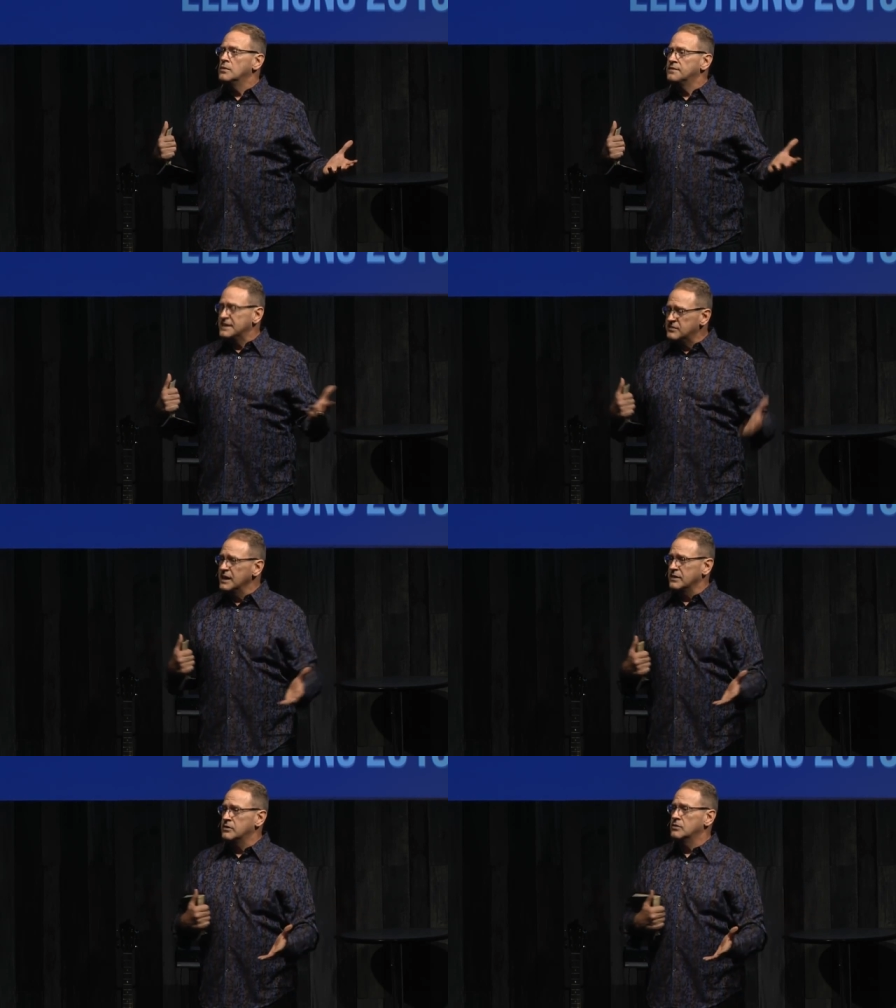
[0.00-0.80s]
That's
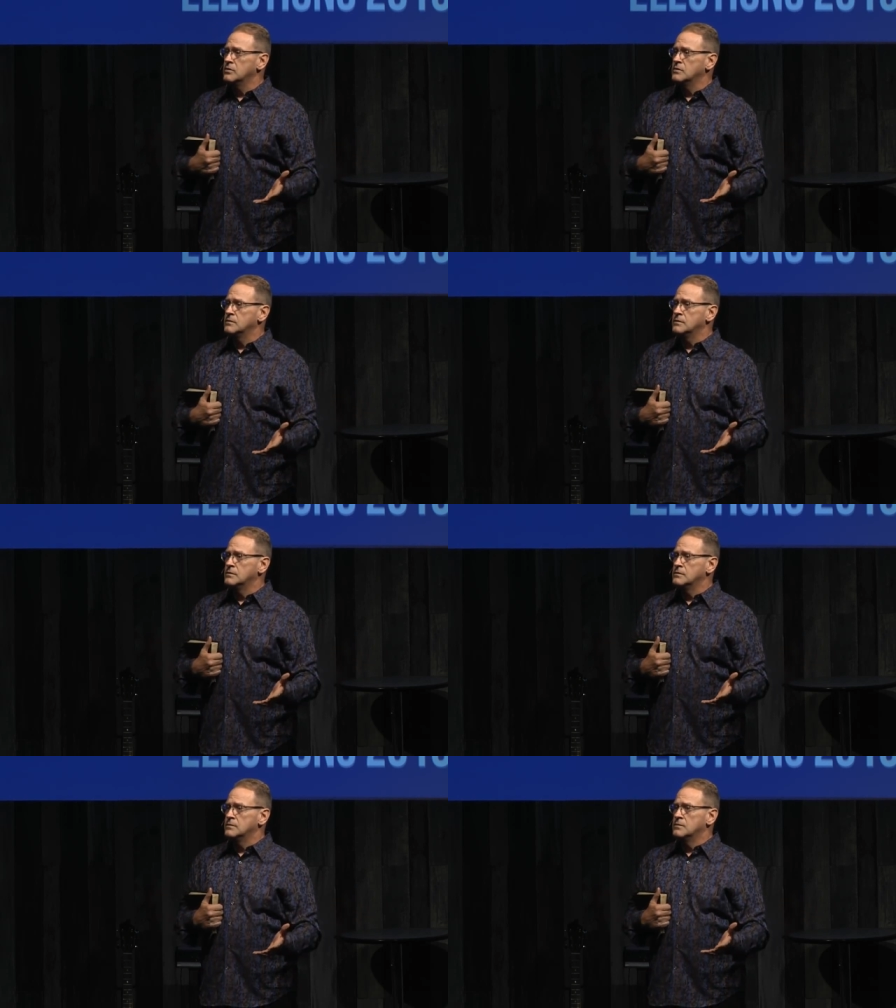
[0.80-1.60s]
it.
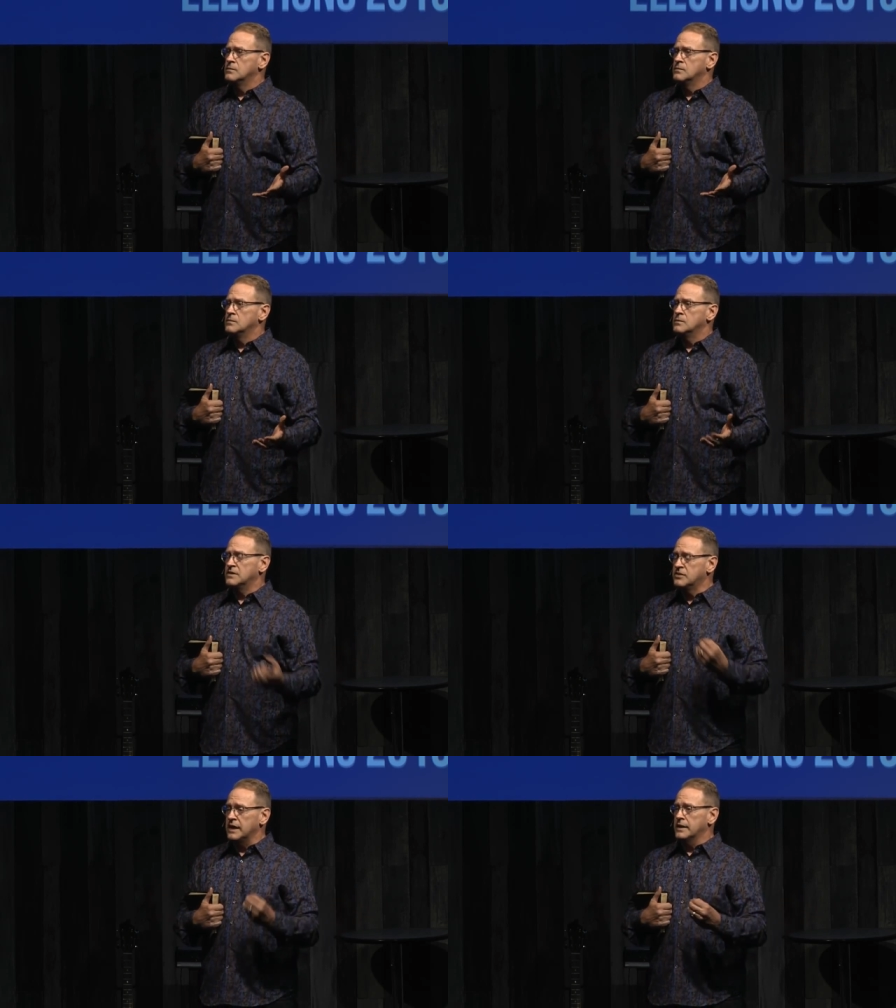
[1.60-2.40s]

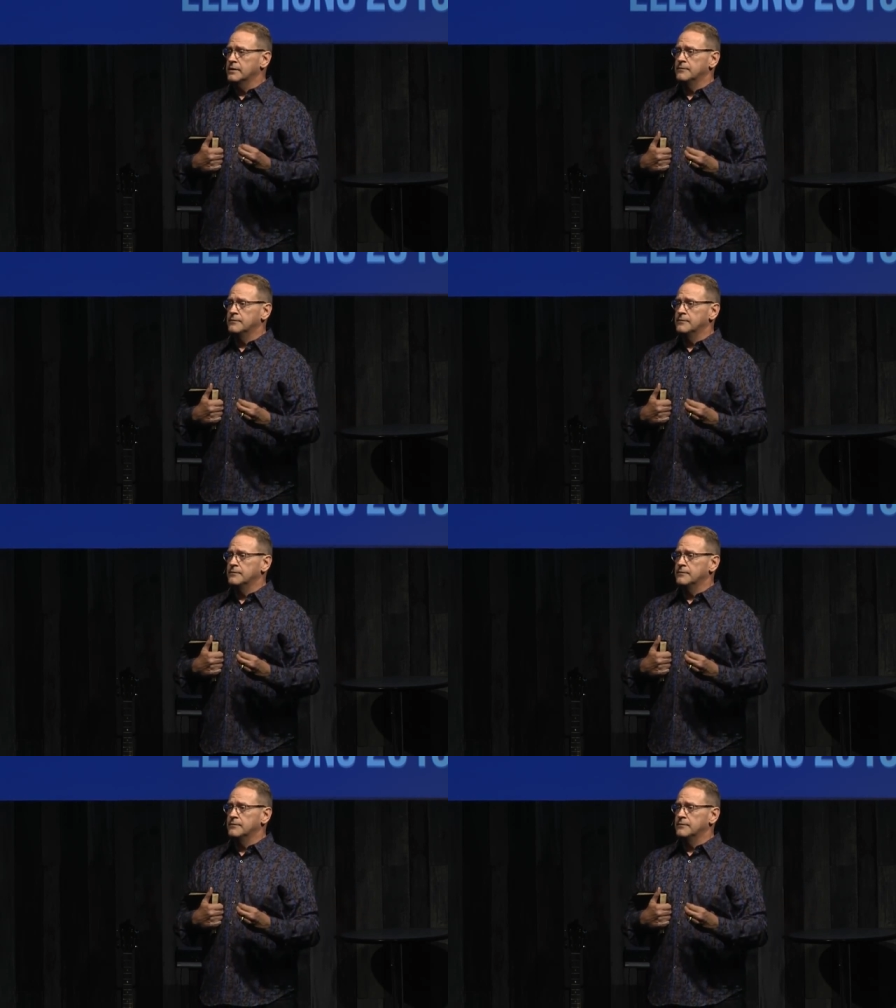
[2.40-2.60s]
That's it.